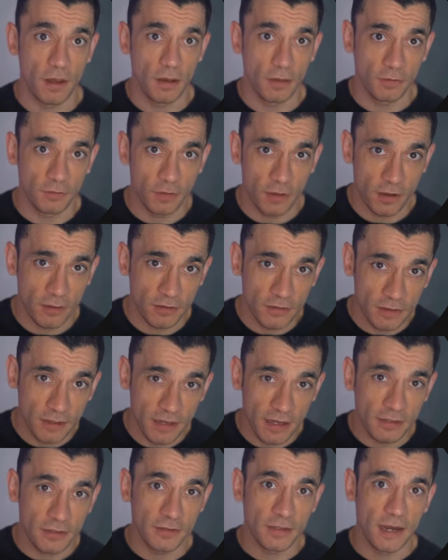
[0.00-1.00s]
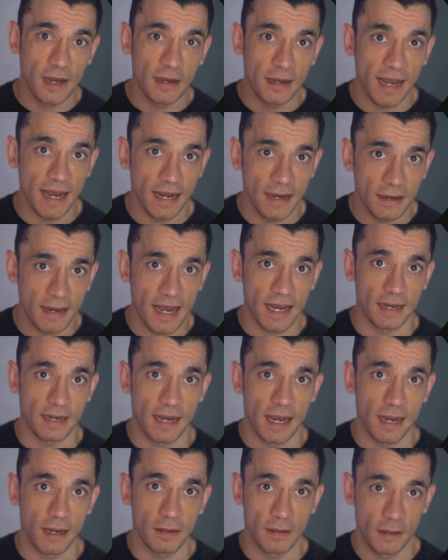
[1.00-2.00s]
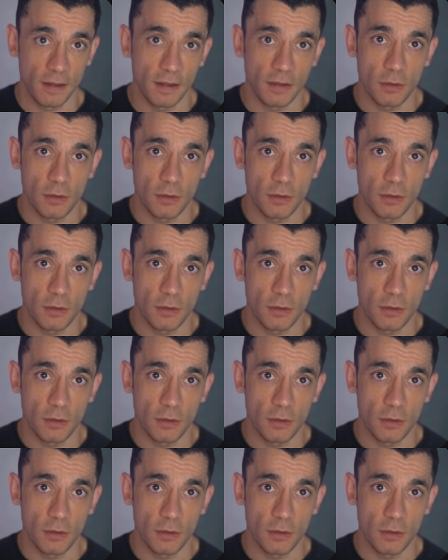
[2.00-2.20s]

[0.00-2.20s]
First, inside N8N,